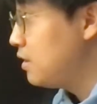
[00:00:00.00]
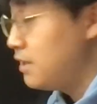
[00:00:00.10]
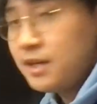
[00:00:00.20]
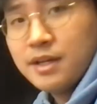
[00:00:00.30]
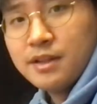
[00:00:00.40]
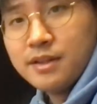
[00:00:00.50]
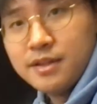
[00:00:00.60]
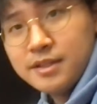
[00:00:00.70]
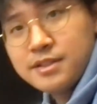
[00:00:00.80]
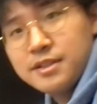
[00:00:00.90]
and
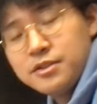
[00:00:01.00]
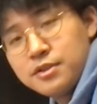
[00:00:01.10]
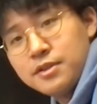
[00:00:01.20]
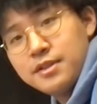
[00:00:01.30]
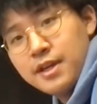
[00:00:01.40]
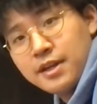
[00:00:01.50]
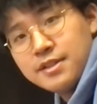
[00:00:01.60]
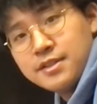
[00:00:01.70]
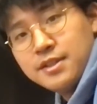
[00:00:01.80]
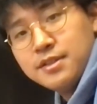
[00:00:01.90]
this should take
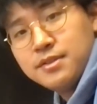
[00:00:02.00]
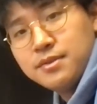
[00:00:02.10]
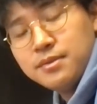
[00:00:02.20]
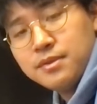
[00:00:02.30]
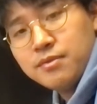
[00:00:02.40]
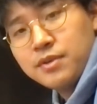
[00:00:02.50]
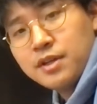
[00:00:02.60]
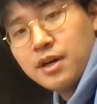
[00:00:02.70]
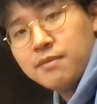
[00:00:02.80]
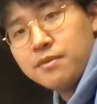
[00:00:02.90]
us into the
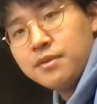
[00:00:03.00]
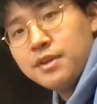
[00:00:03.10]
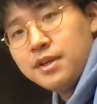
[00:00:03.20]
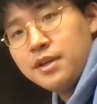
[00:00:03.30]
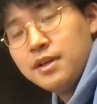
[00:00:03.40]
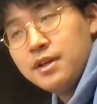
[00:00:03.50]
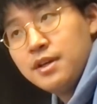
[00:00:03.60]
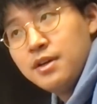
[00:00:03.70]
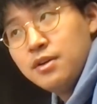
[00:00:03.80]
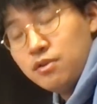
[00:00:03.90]
recovery
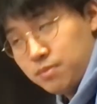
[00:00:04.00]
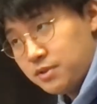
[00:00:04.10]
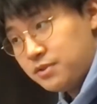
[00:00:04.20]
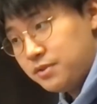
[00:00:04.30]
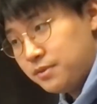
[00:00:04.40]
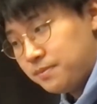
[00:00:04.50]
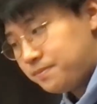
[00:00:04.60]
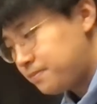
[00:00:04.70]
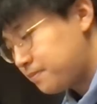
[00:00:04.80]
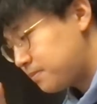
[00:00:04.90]
Ubuntu.
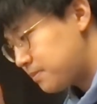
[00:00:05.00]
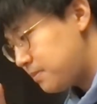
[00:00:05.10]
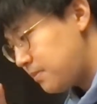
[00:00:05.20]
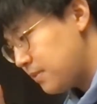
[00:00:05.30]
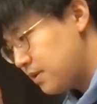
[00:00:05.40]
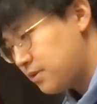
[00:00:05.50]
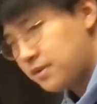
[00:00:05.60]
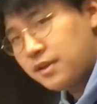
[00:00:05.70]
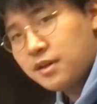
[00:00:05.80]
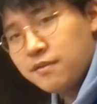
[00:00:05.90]
So
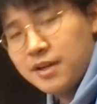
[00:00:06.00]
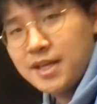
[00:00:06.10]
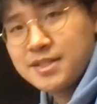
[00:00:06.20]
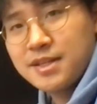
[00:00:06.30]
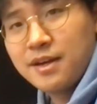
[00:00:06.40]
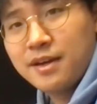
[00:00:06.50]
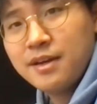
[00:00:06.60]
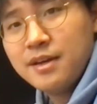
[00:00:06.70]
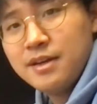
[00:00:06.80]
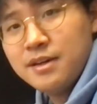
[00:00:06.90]
think of it as like
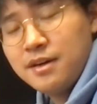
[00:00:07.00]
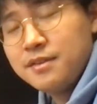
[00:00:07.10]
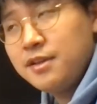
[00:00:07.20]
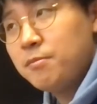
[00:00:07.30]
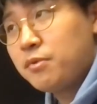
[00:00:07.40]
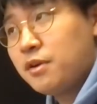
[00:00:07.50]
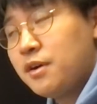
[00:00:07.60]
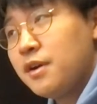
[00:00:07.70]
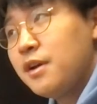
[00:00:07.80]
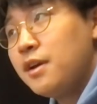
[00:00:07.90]
a
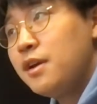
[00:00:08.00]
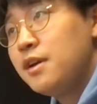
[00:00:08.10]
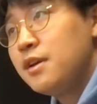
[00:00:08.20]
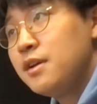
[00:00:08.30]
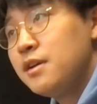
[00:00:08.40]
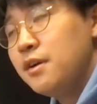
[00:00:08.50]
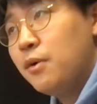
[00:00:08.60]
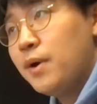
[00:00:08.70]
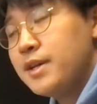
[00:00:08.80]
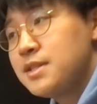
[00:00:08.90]
temporary
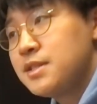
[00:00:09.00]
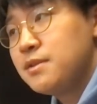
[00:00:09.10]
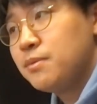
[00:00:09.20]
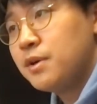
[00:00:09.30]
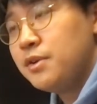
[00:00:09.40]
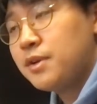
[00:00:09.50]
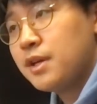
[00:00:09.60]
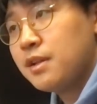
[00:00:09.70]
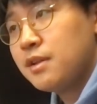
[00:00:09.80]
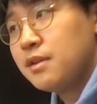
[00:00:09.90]
OS where you
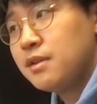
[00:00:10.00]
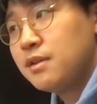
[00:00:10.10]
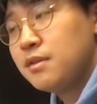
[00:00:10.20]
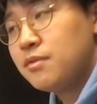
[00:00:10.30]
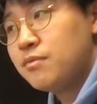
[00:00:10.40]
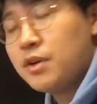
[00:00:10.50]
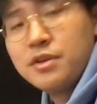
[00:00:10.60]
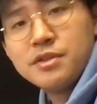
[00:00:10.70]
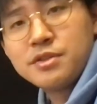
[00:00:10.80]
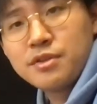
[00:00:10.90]
can run
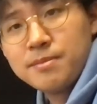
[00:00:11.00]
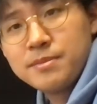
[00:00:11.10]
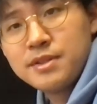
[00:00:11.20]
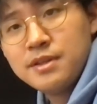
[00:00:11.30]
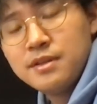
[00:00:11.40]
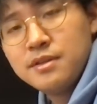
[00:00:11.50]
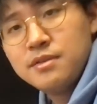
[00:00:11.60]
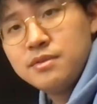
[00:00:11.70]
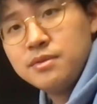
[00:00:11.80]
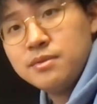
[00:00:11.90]
your script
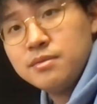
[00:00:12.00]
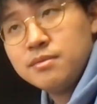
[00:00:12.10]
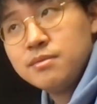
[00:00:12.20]
to